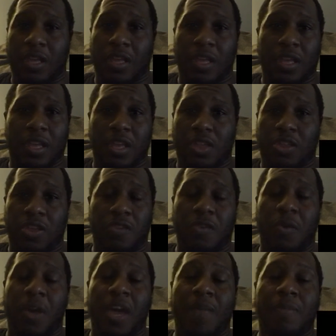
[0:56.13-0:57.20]
it just
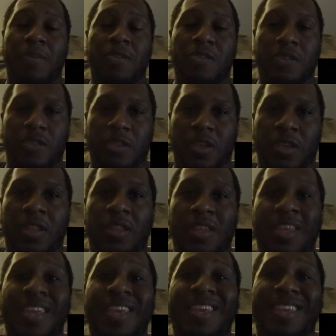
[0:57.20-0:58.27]
so happens that the,
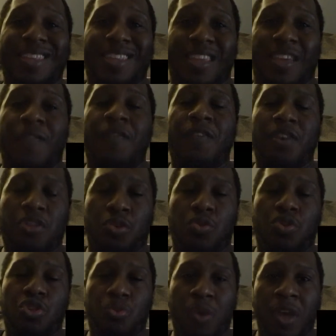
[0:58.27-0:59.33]
the official
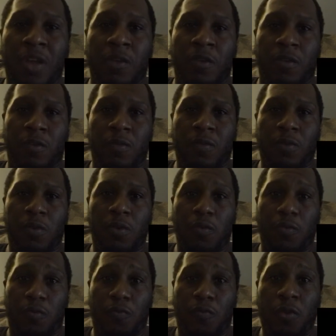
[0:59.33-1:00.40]
trailer
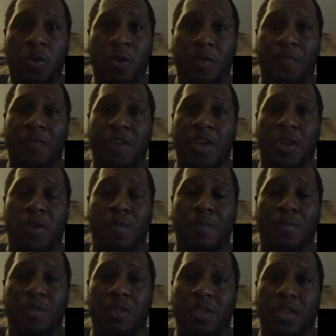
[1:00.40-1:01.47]
for
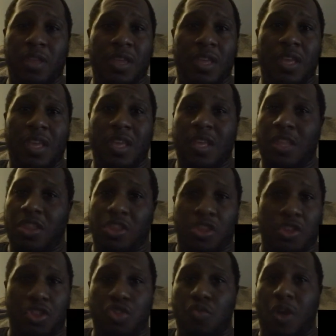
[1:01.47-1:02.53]
Venom
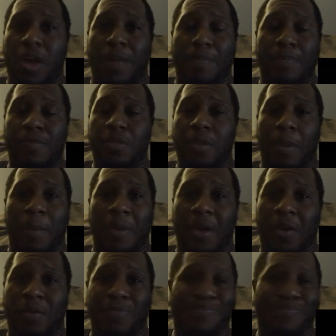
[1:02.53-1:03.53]
just dropped about.